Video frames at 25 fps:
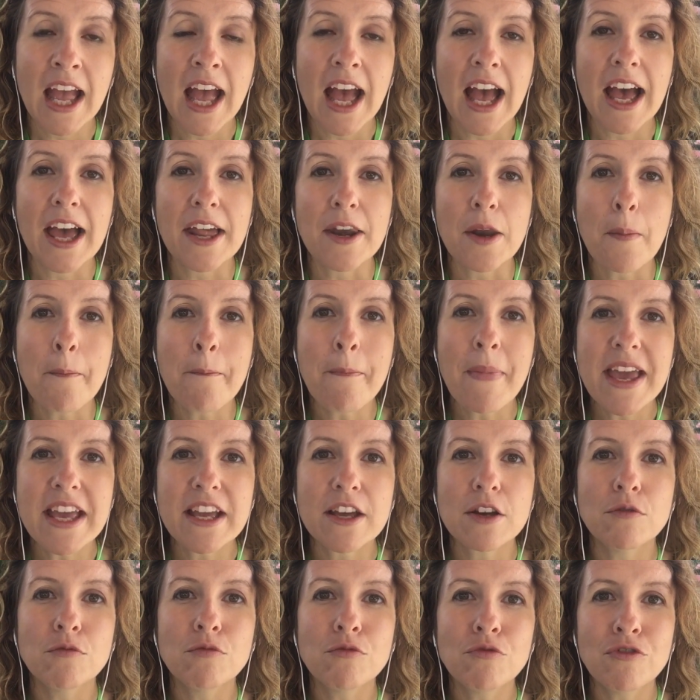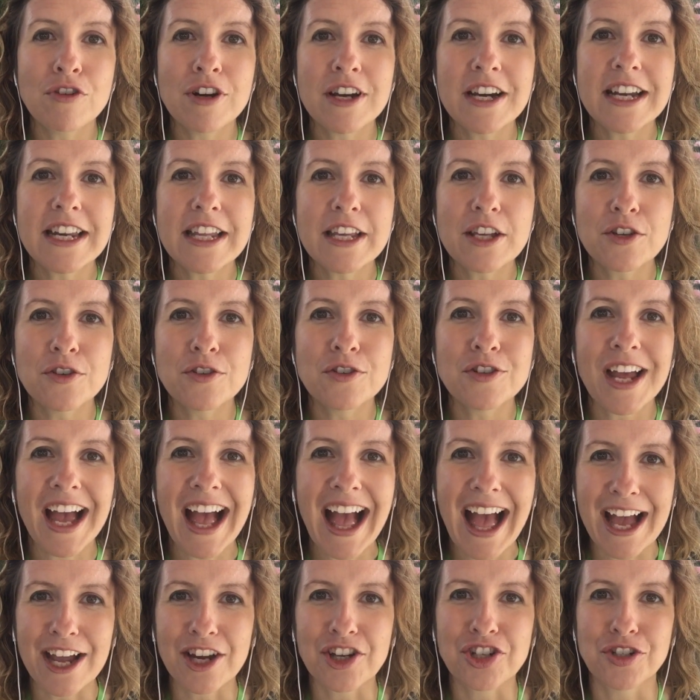And make a really good
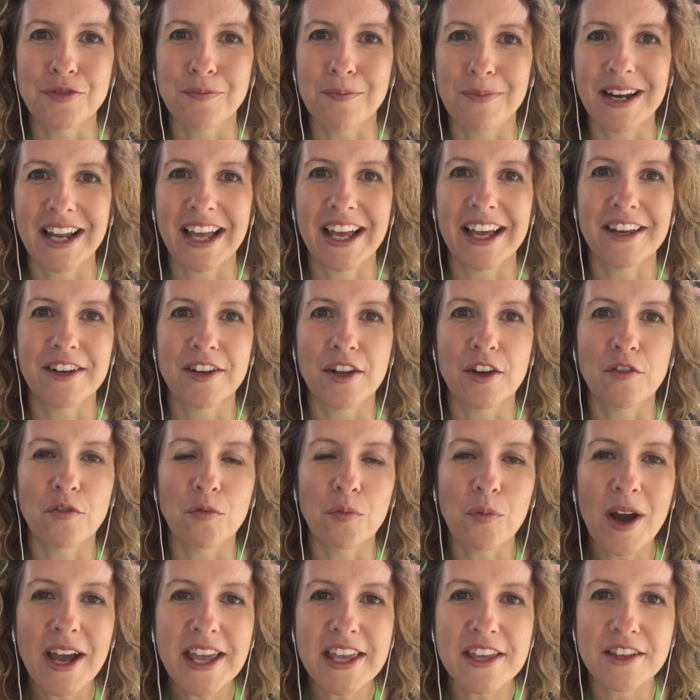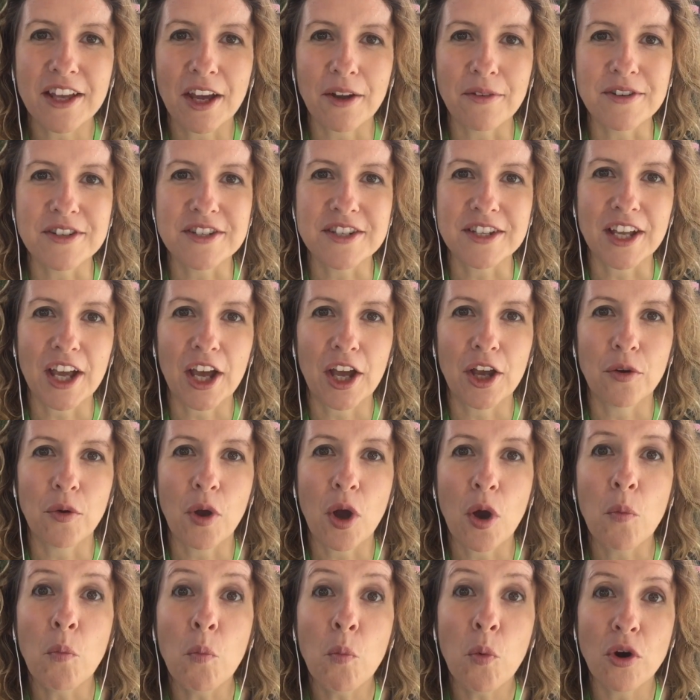action plan of where you're going to go
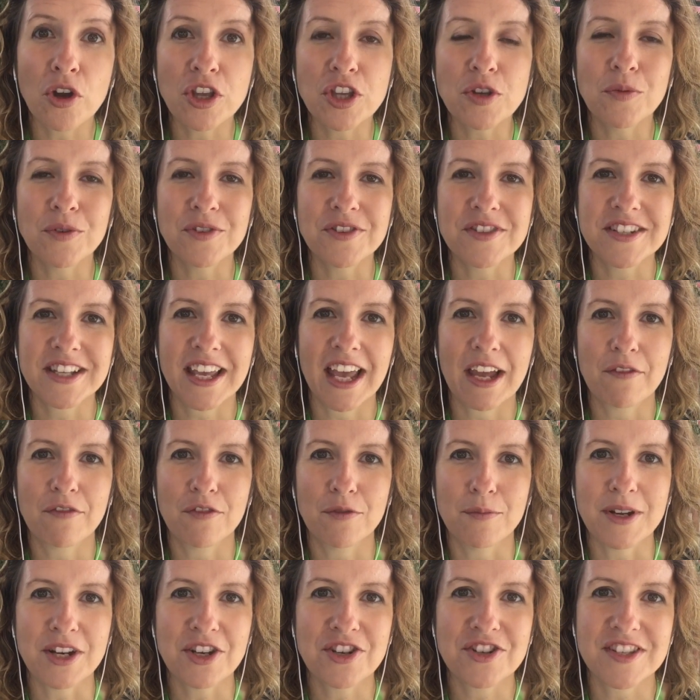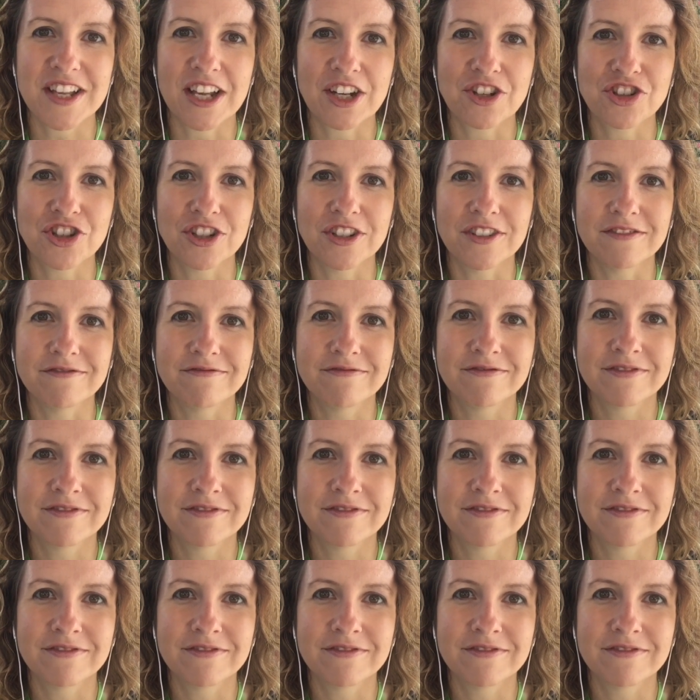and what you want to get from each session.